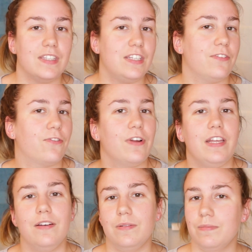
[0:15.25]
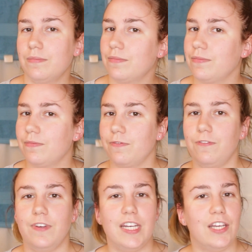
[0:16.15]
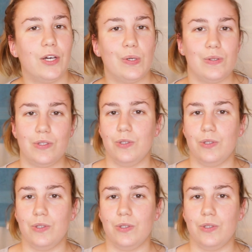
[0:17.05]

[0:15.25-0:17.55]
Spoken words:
different videos,